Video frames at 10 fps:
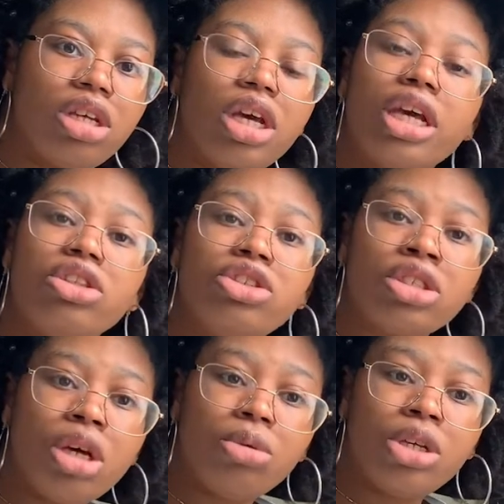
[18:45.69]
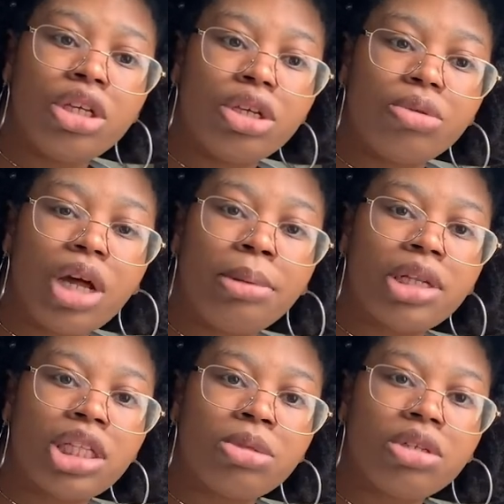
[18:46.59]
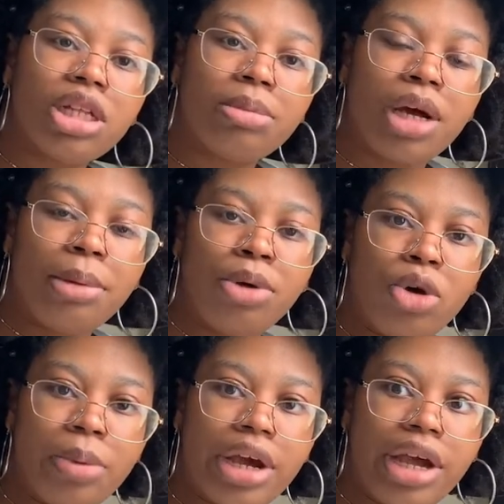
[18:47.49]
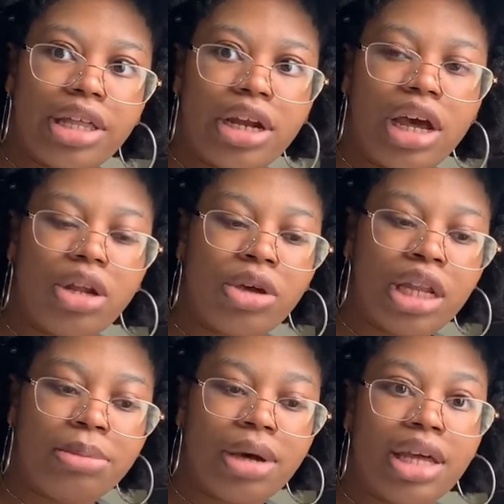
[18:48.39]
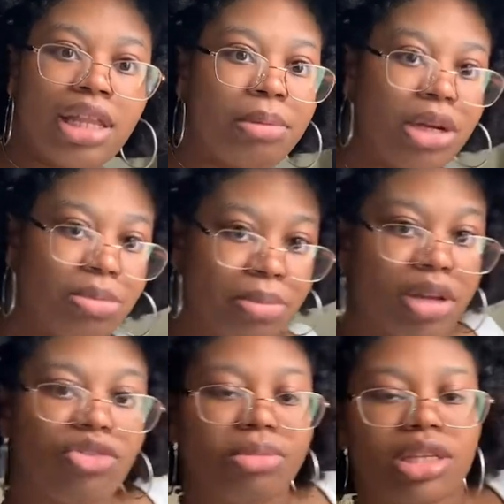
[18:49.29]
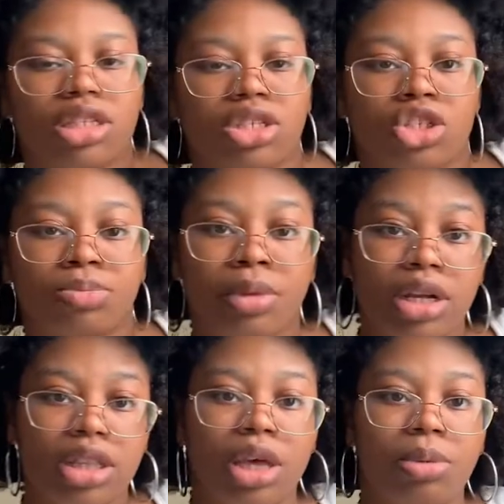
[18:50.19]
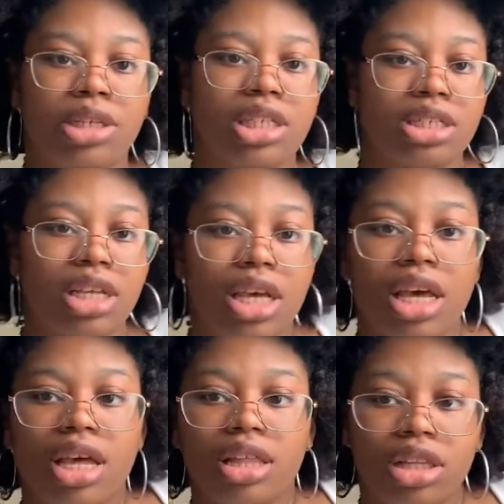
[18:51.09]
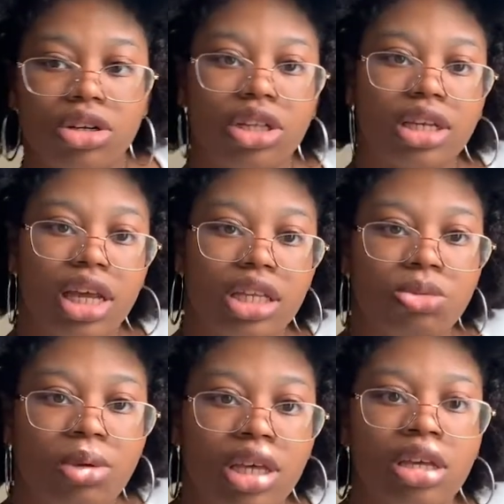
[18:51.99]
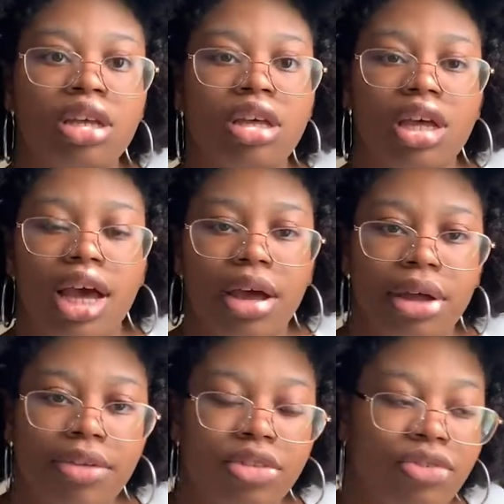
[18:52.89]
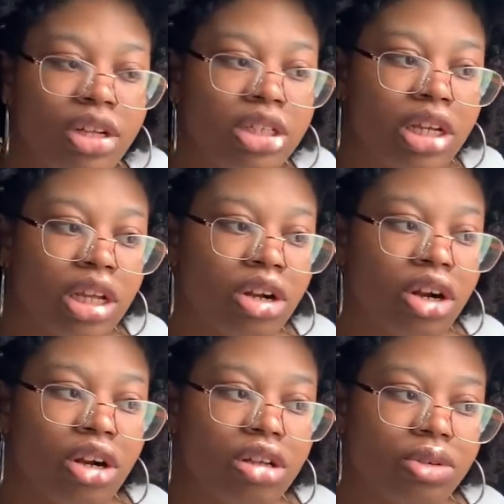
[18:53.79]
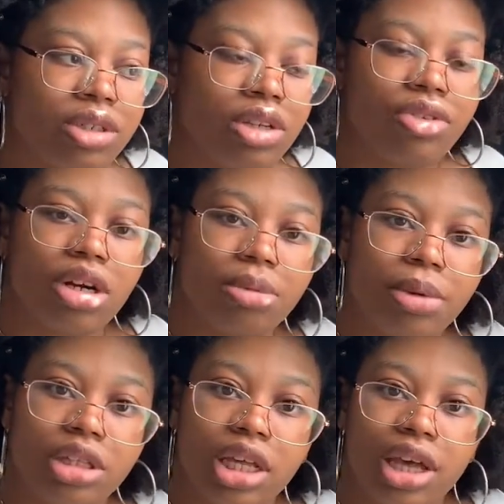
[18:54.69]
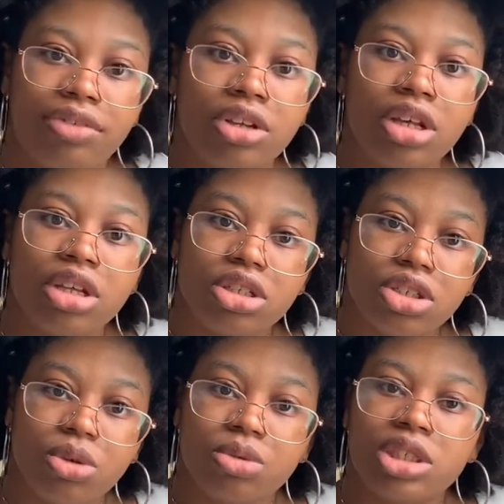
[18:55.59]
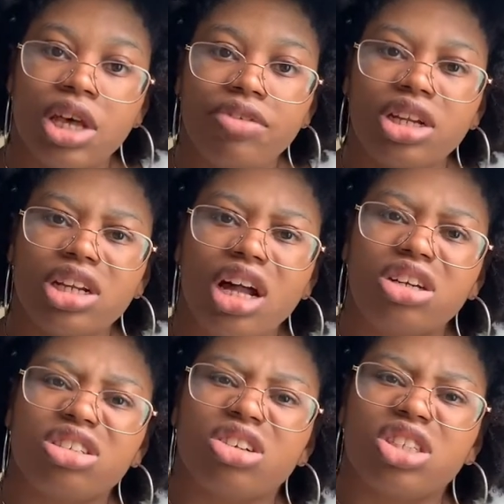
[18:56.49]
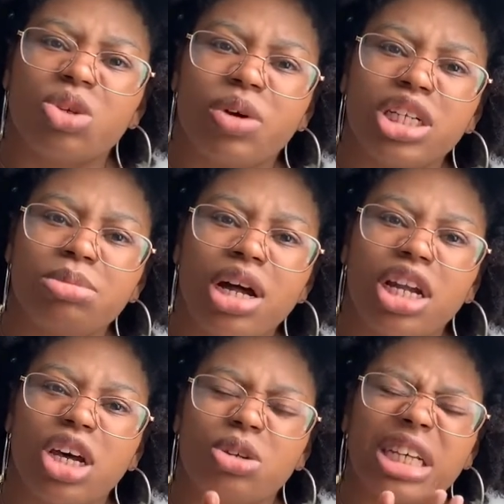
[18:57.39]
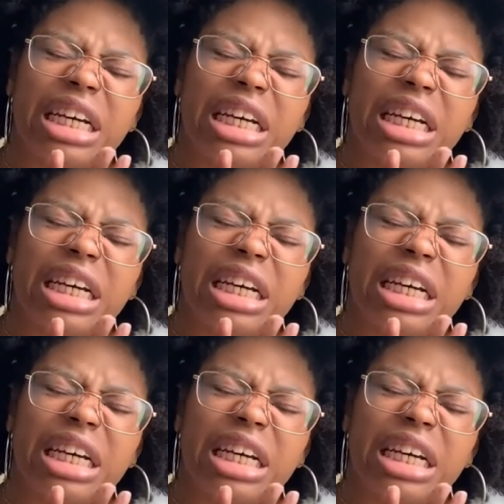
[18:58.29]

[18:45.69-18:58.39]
It's so cute. I bought this one, then I bought a Pooh Bear, and then a Hello Kitty mug, and then I bought a mug for my sister's birthday, which is literally next week. I have to finish getting her the rest of her birthday gift soon. $70 on Squishmallows.